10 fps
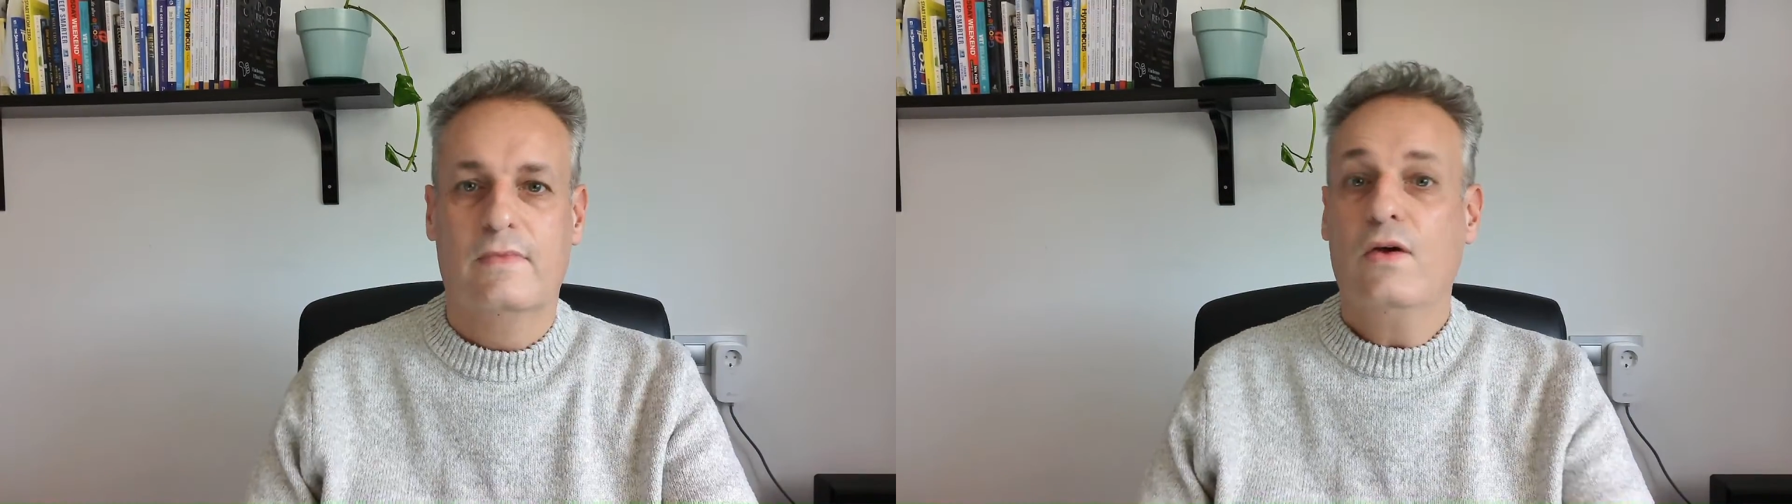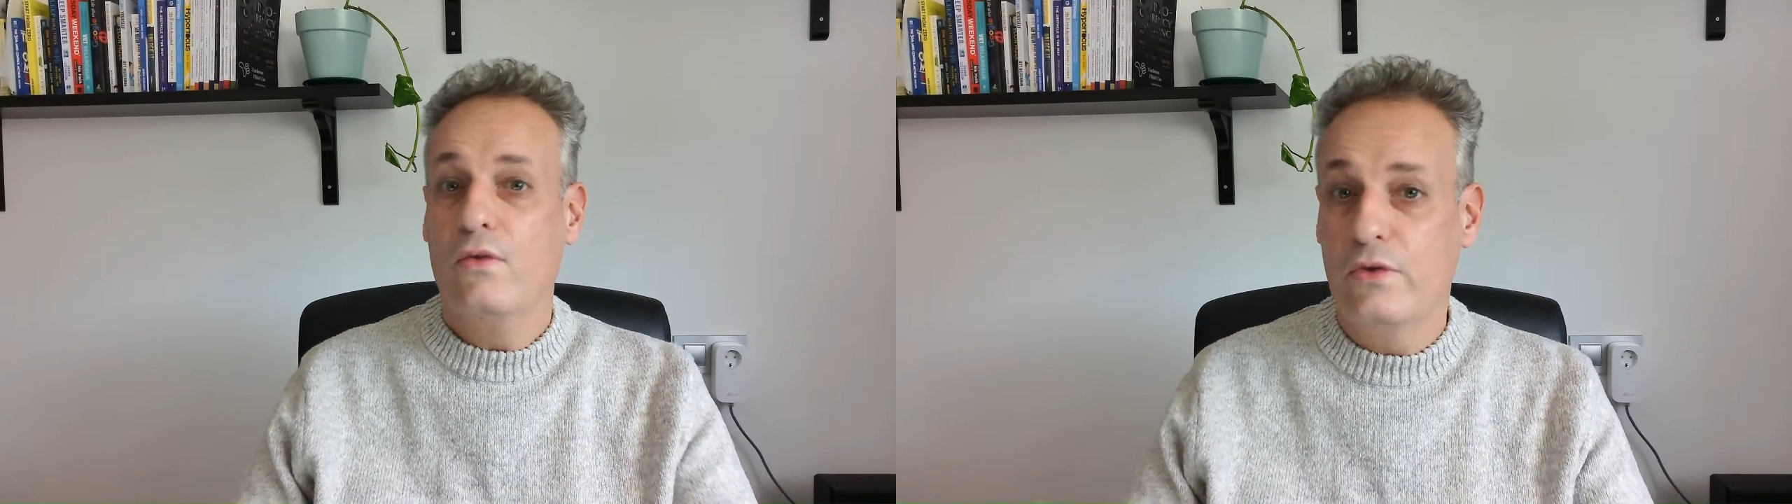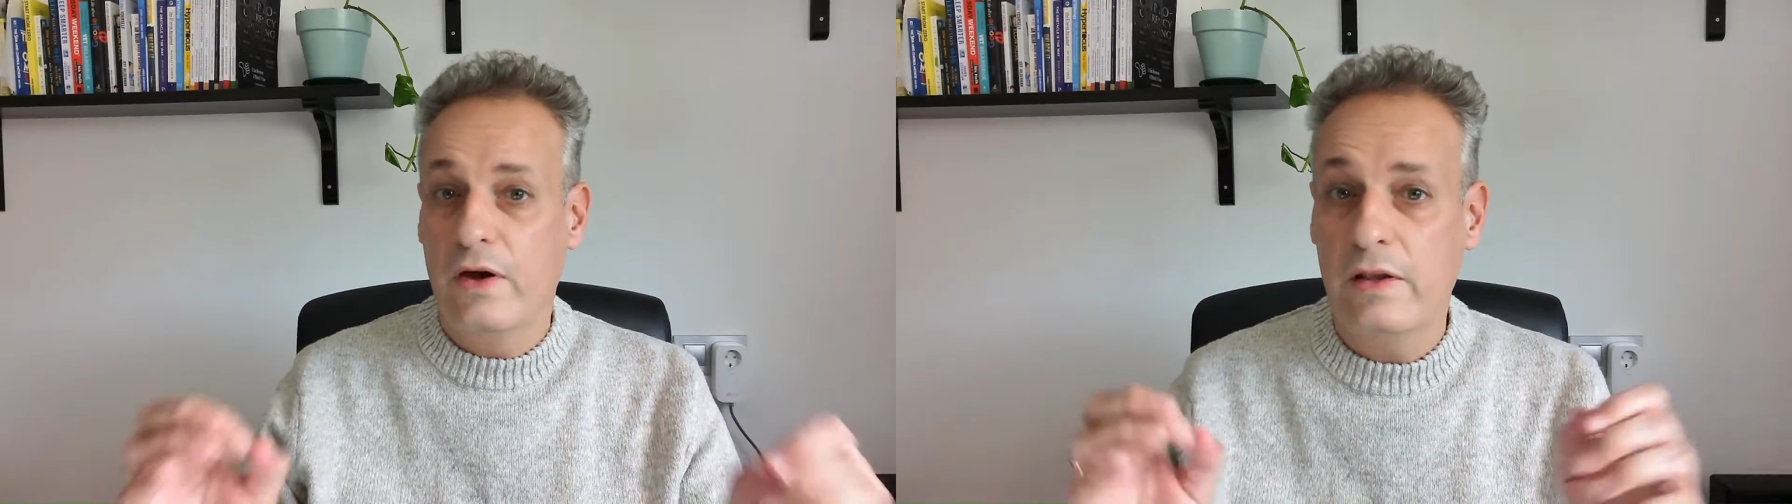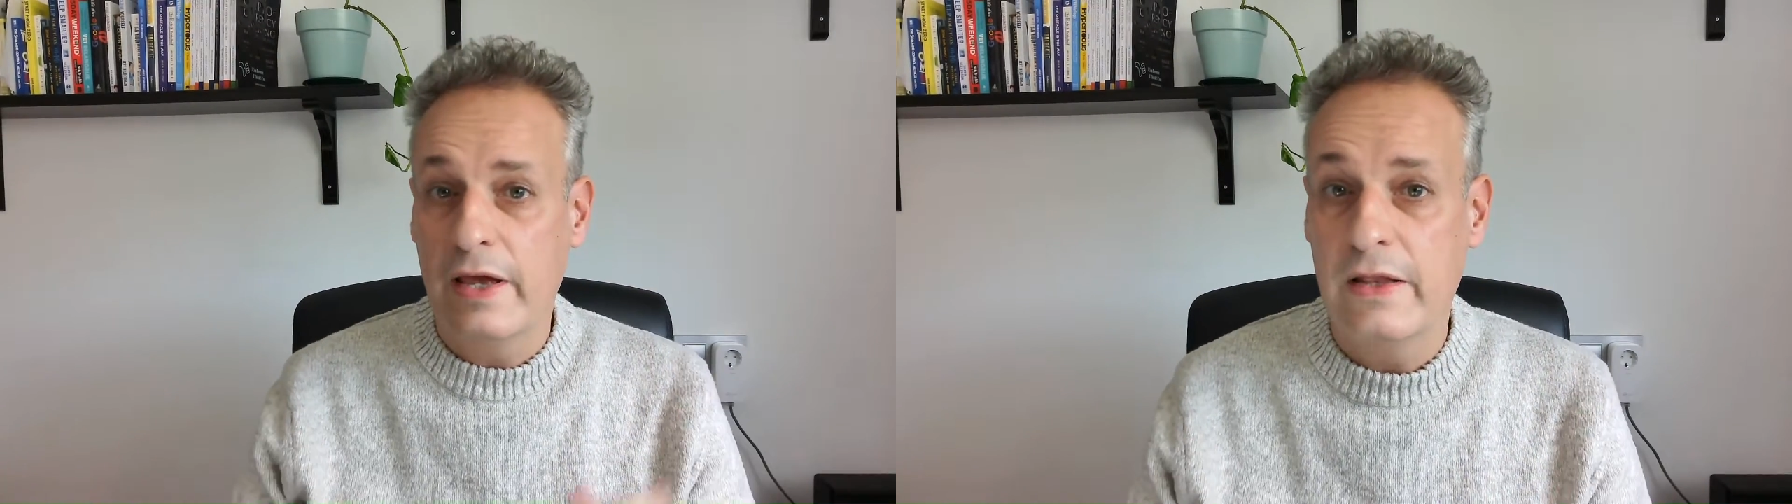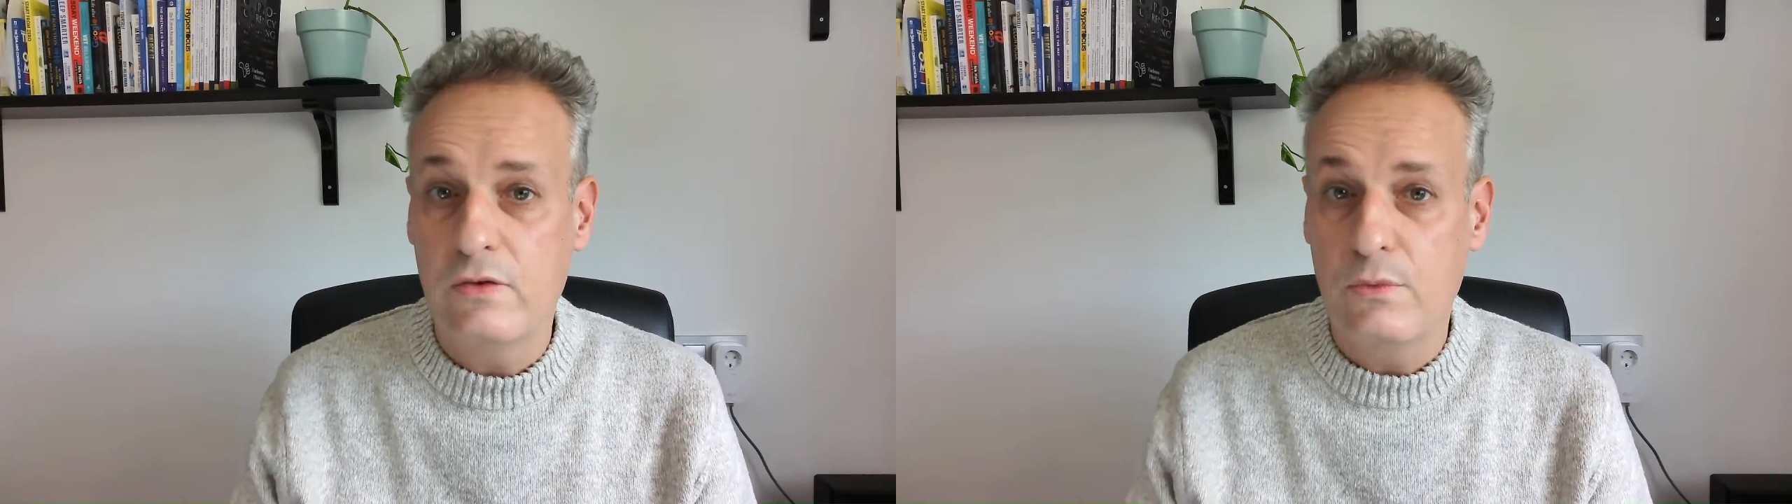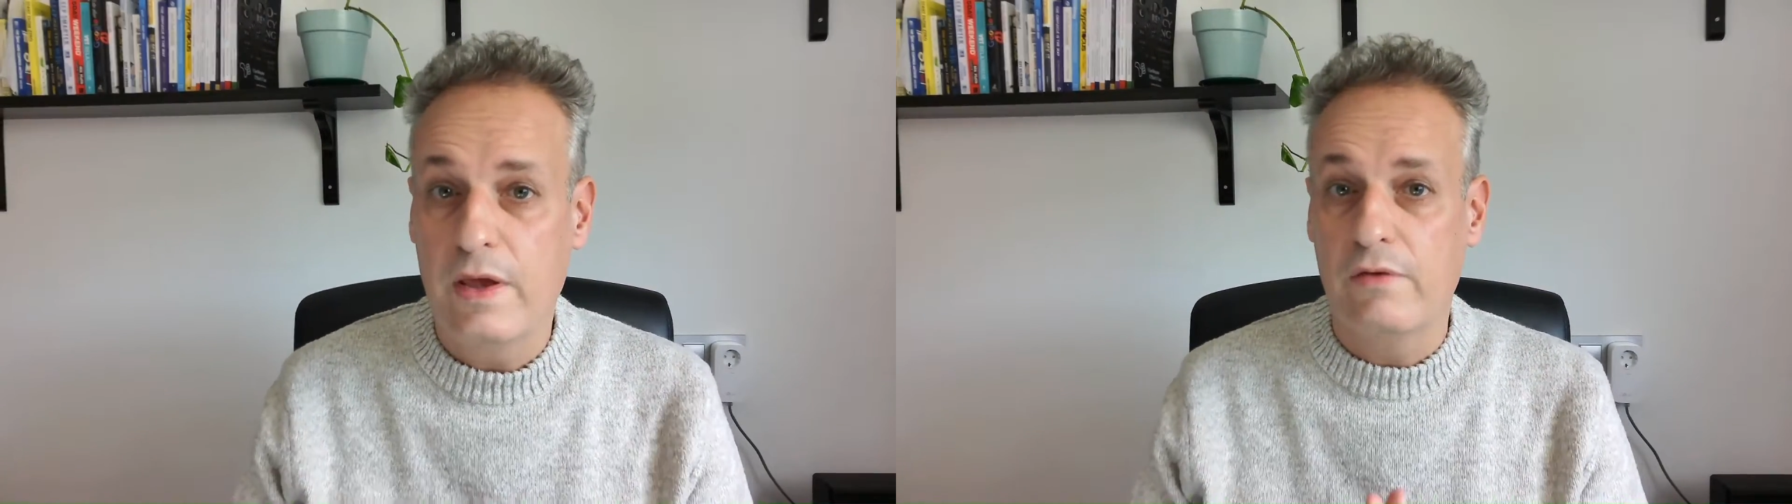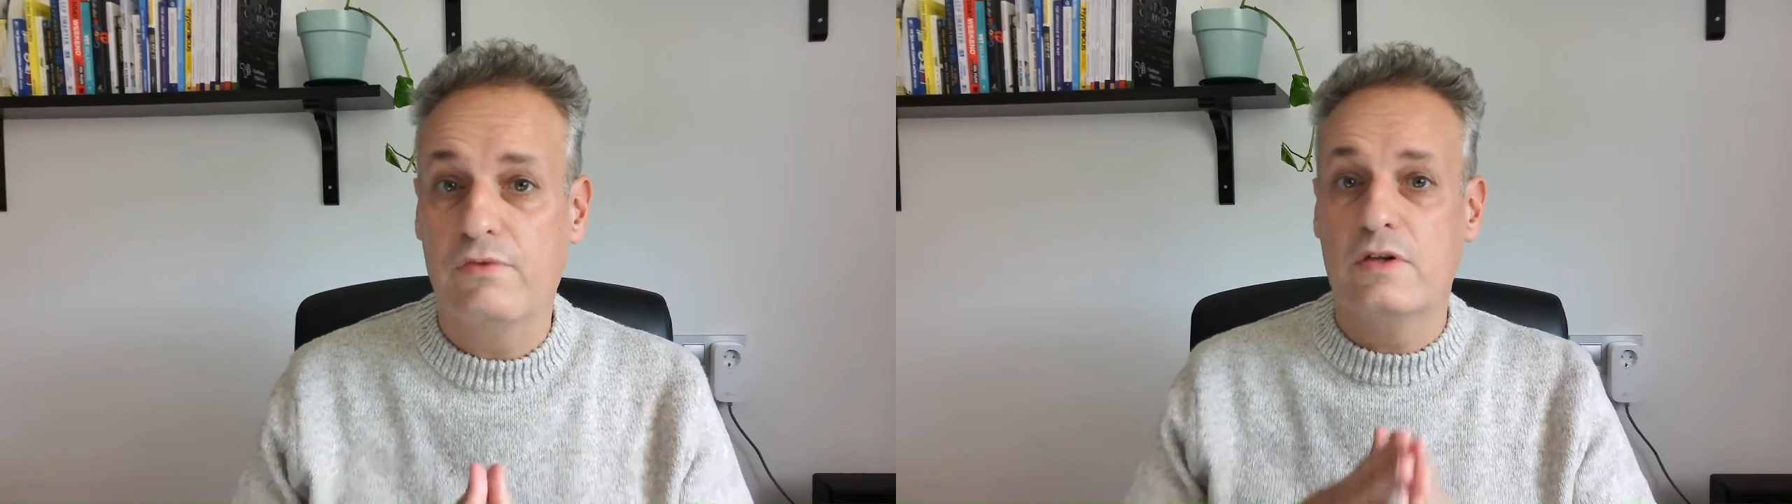On the other hand, we have the